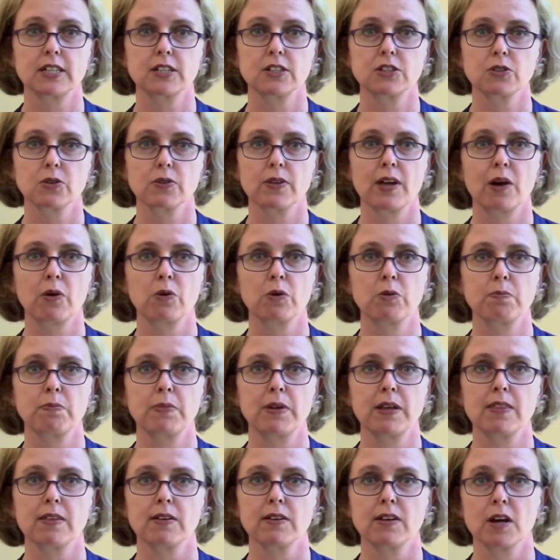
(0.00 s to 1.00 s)
So that would
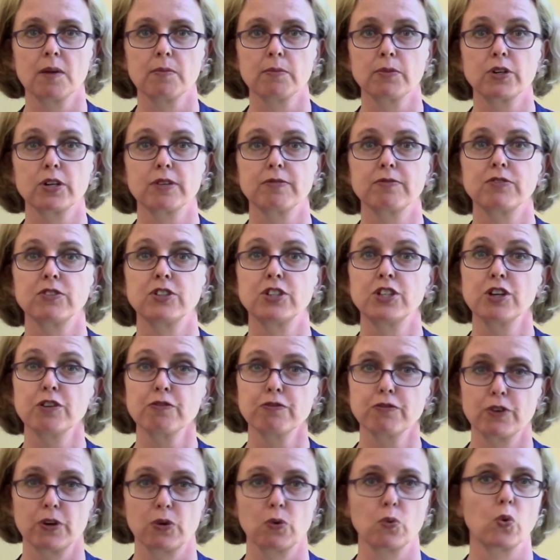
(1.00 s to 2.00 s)
be the number of
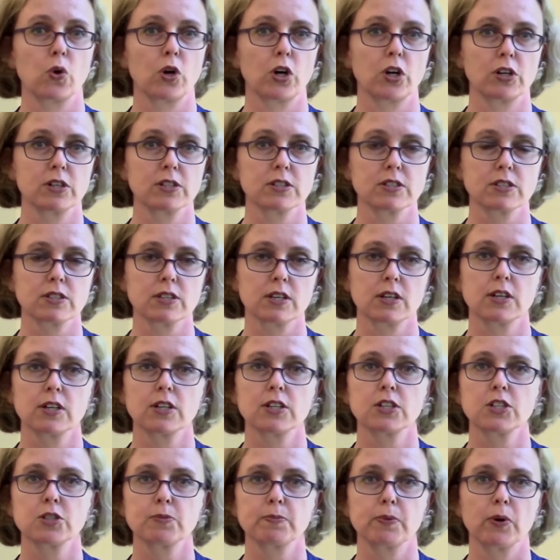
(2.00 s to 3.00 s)
different words
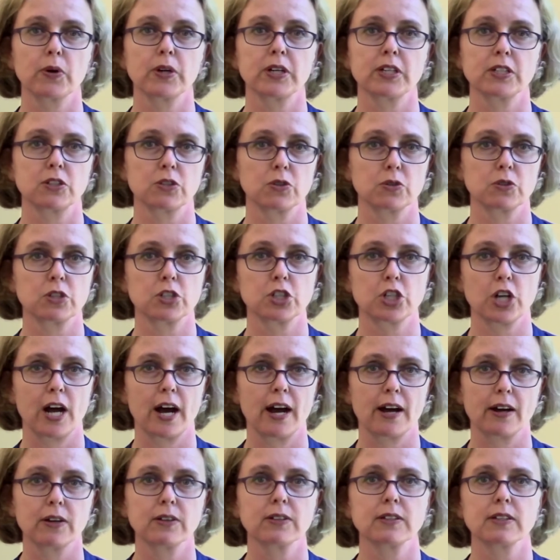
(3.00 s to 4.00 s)
spoken to the
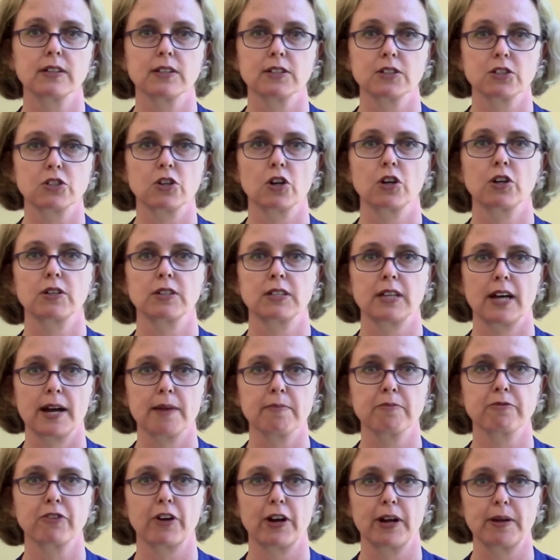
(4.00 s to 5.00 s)
child in a certain time
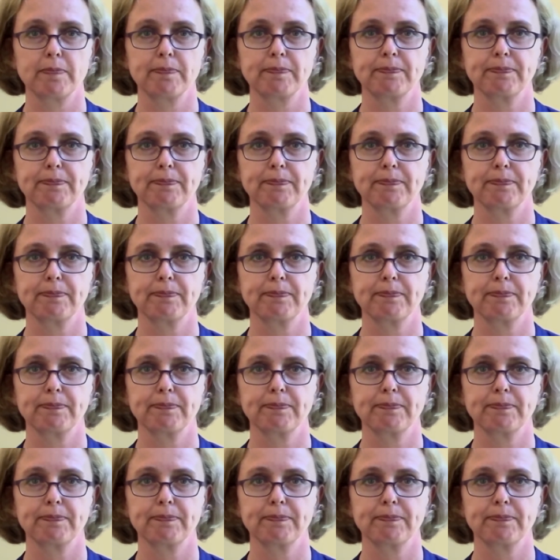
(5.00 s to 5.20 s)
frame.